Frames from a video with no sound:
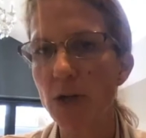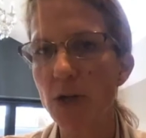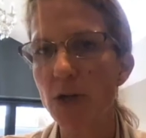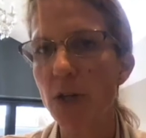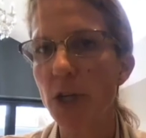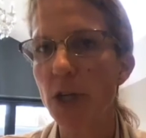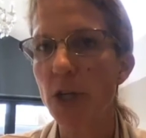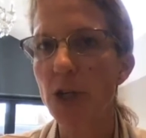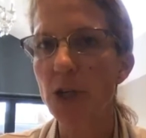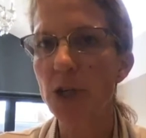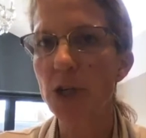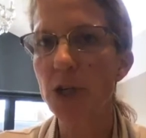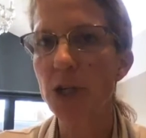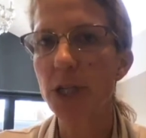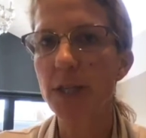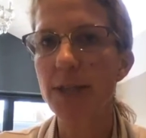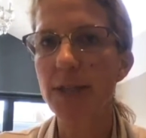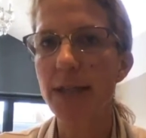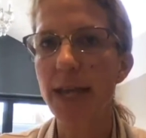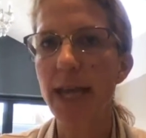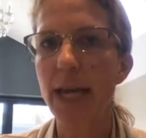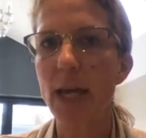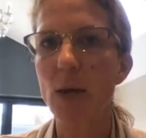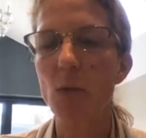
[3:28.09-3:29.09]
They usually
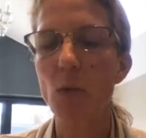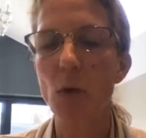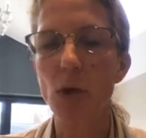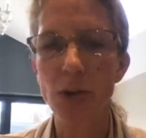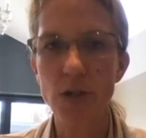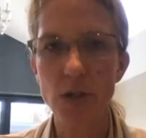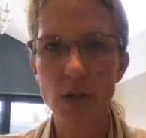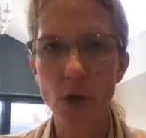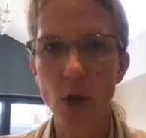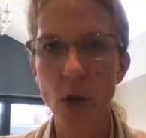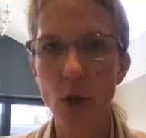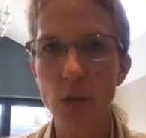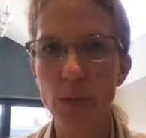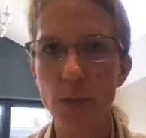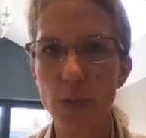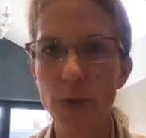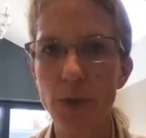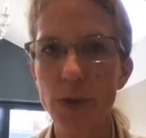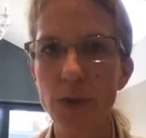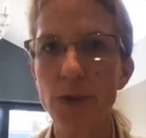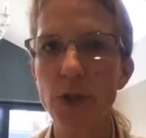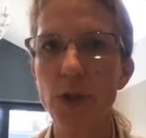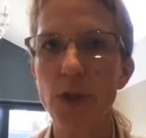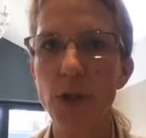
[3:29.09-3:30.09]
say once
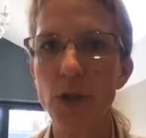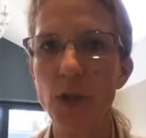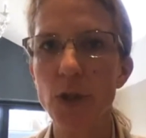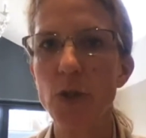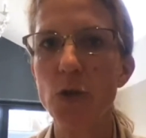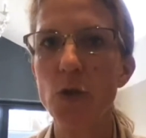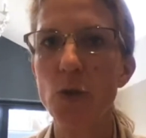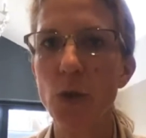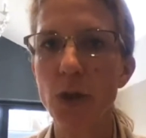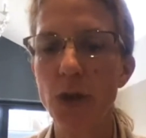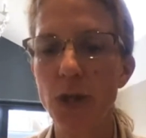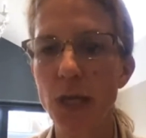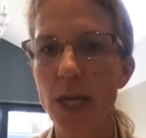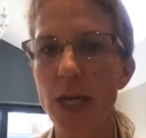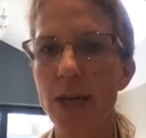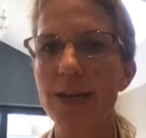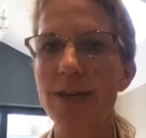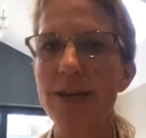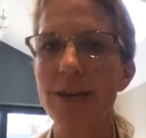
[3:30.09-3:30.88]
opened, use within